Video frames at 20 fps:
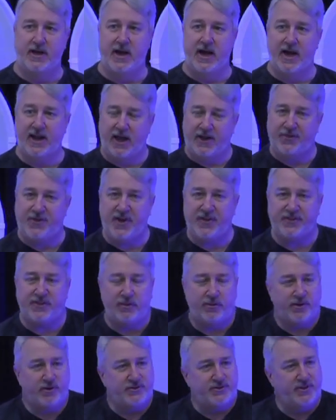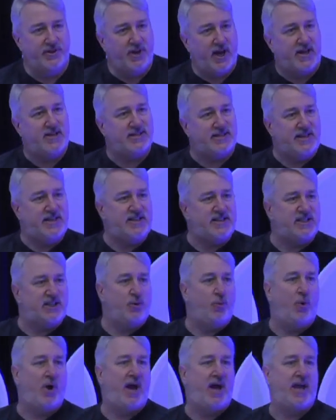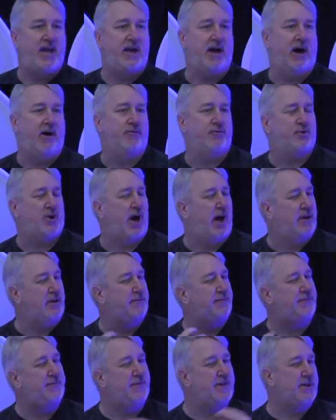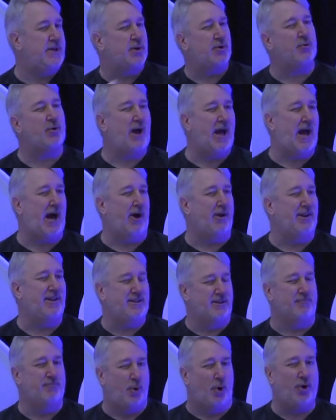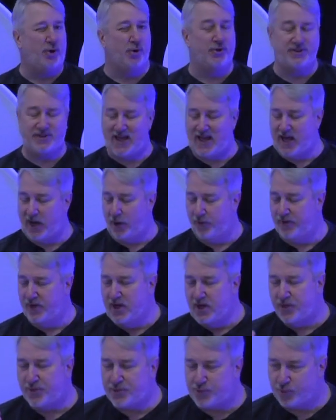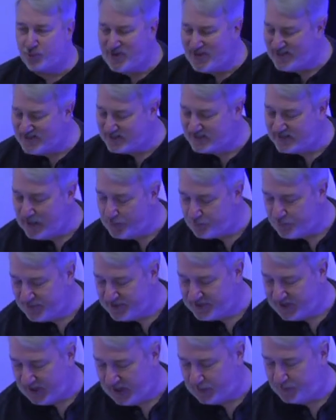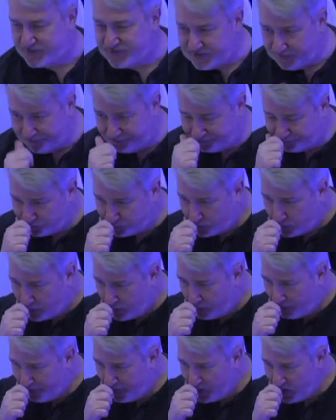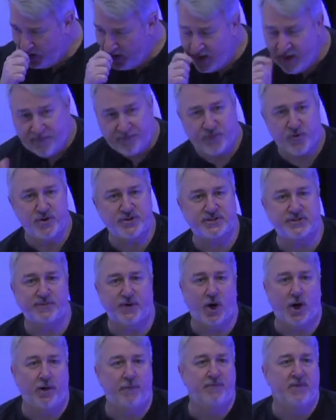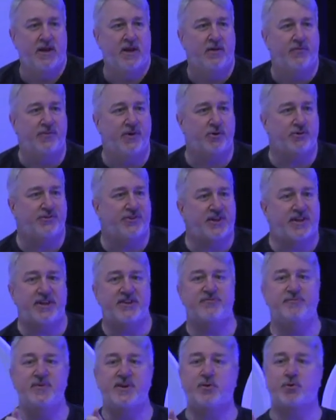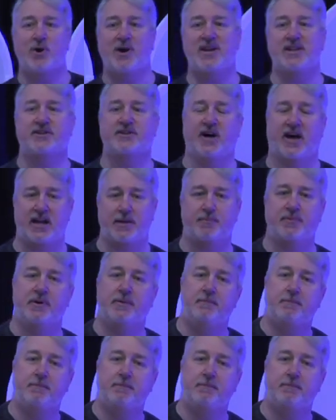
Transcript: And I think that there's a nice, easy way of trying to figure out and boil down three separate types. First of all, there's the give me credit type.